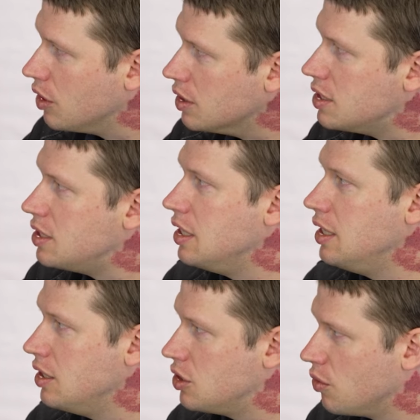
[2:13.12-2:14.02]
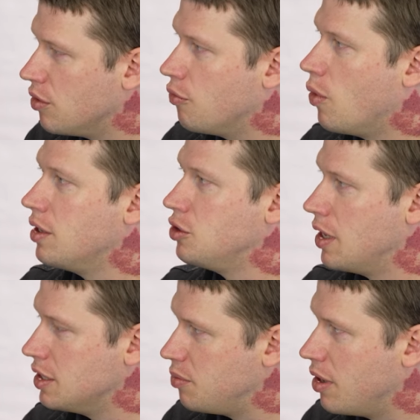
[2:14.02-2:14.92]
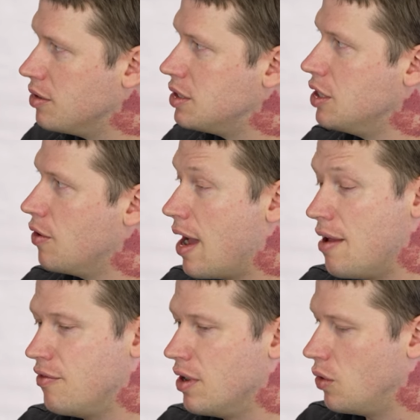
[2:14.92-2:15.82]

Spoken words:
can see sort of what transparency you're at very